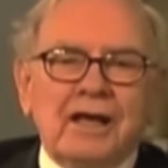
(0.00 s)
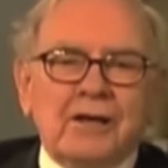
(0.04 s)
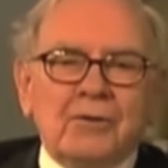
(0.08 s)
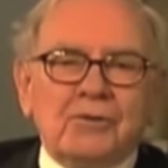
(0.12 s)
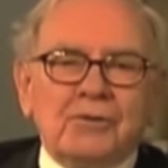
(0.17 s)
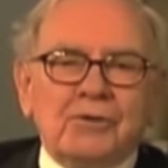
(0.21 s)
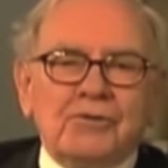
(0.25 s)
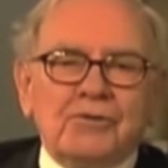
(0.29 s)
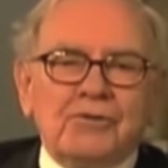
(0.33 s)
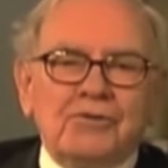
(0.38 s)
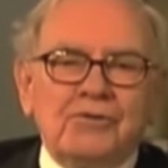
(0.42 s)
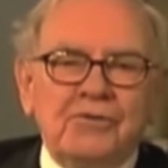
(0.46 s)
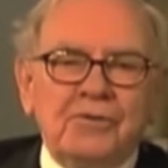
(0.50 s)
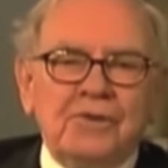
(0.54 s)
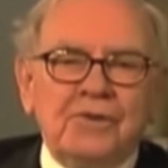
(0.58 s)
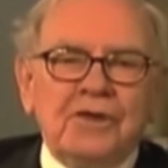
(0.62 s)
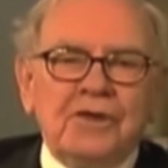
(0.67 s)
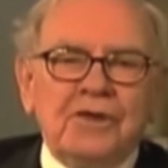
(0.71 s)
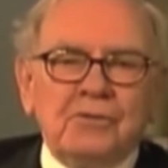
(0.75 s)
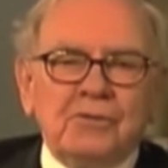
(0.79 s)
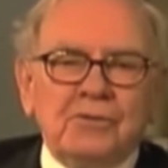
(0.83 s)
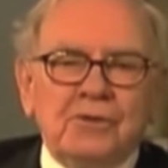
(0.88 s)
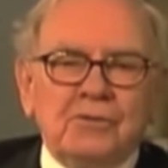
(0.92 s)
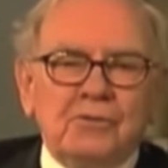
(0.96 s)
it would,
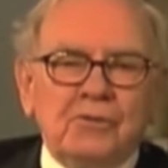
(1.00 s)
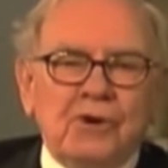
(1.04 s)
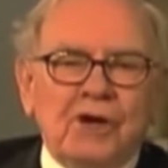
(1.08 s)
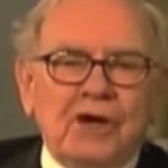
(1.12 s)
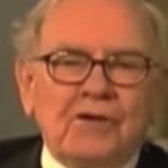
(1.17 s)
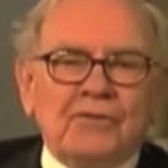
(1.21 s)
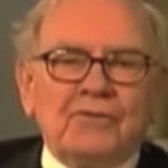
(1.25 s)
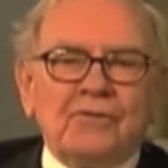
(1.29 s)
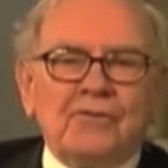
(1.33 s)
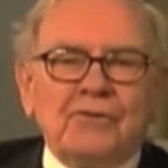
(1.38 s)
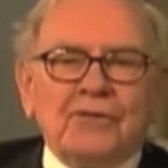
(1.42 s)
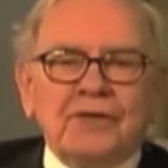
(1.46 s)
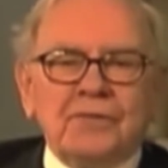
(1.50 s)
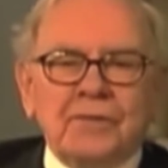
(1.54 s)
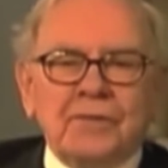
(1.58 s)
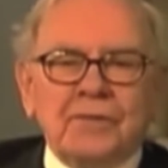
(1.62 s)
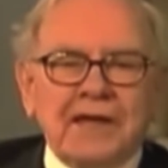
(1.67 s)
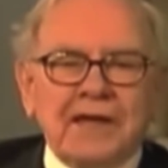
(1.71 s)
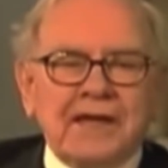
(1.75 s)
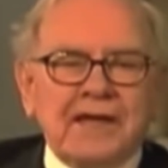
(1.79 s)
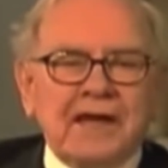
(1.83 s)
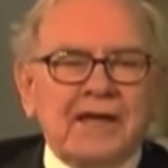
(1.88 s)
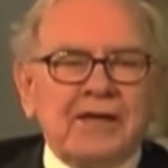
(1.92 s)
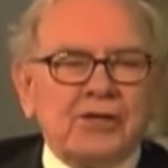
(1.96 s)
it would roughly
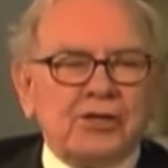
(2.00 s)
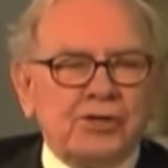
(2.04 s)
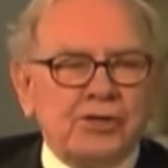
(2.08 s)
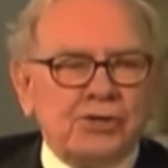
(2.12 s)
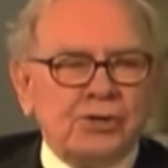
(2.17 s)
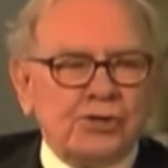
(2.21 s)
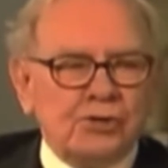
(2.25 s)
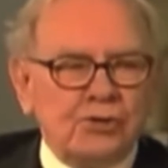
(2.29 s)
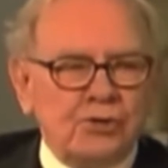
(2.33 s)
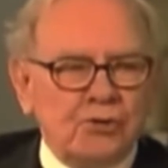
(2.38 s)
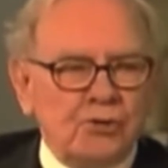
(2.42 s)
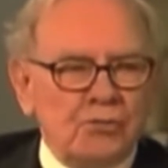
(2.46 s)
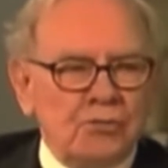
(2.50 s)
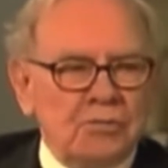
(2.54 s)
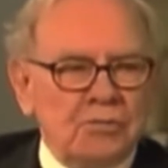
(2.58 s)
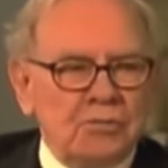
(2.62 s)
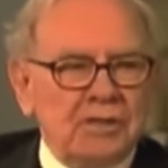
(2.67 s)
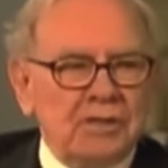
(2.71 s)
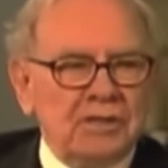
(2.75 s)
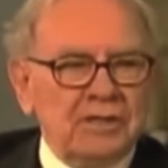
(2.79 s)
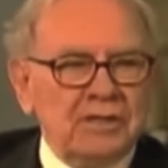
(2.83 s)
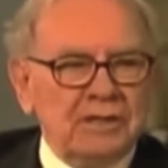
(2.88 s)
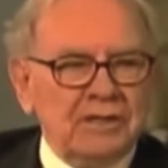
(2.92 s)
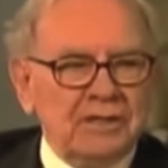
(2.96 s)
make a
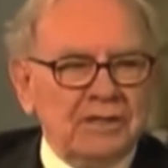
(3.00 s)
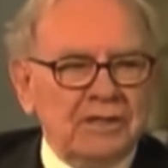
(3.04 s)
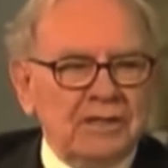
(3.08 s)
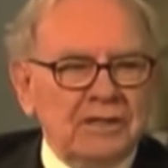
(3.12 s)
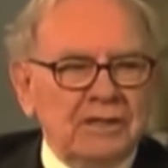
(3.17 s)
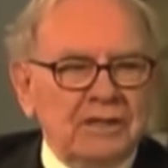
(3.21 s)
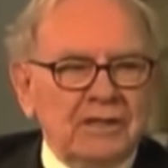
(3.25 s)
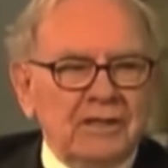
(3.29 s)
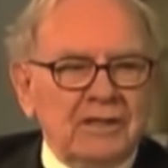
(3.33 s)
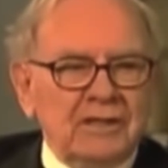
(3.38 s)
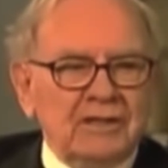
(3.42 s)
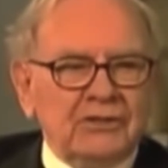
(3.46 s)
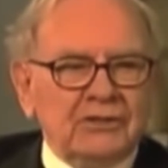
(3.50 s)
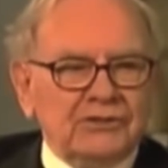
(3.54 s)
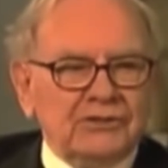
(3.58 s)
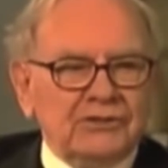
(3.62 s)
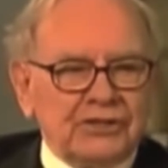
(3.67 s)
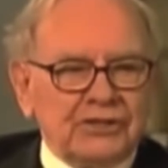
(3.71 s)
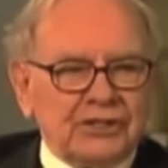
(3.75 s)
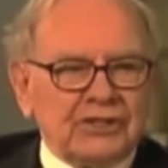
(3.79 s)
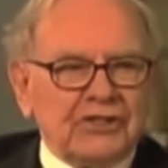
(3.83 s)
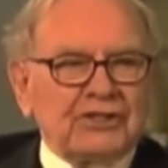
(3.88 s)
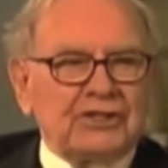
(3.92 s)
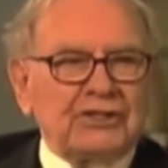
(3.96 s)
cube
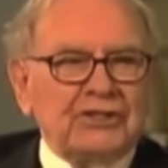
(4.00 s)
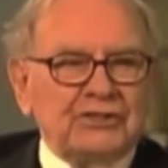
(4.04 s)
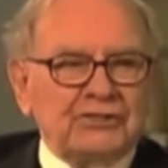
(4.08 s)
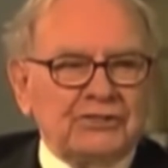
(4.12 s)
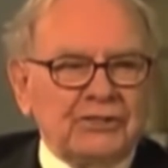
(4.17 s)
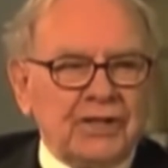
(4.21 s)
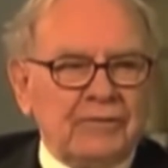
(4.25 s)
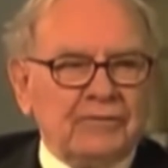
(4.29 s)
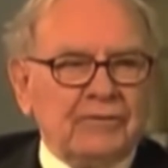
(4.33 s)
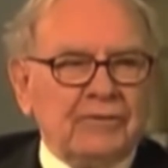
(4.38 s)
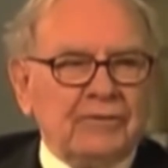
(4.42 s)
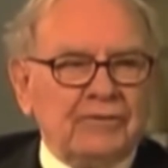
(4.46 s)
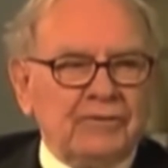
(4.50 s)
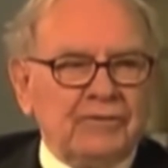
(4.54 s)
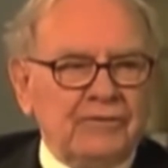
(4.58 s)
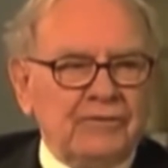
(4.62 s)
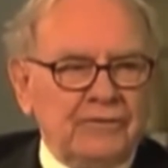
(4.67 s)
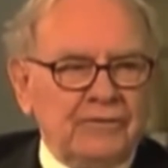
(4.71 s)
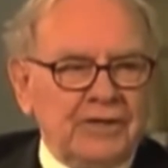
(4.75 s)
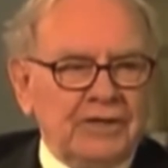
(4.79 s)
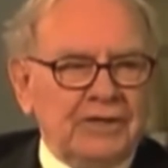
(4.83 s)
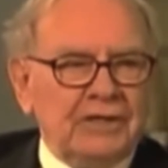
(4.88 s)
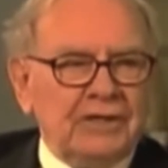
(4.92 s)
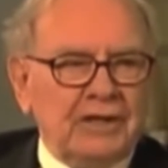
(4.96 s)
sixty-seven
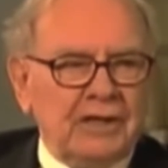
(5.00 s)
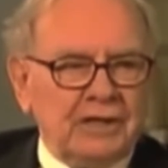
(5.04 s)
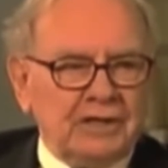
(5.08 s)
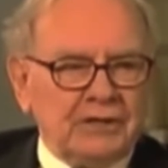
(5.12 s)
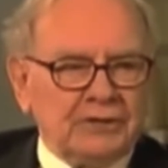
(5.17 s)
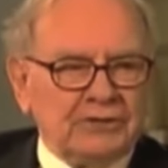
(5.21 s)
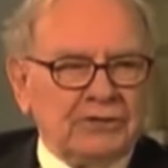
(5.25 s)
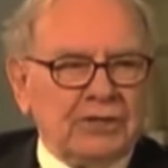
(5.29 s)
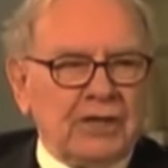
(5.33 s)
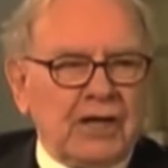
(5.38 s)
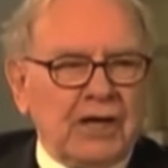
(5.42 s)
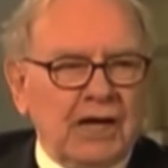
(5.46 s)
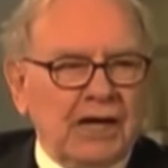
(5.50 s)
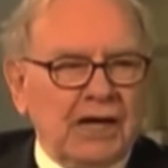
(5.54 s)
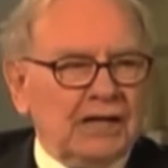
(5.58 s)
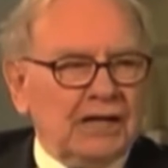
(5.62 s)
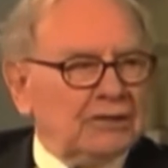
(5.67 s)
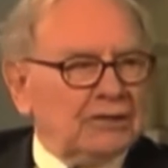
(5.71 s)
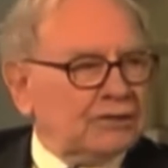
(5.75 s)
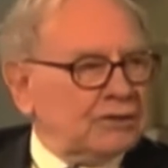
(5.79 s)
feet on a side.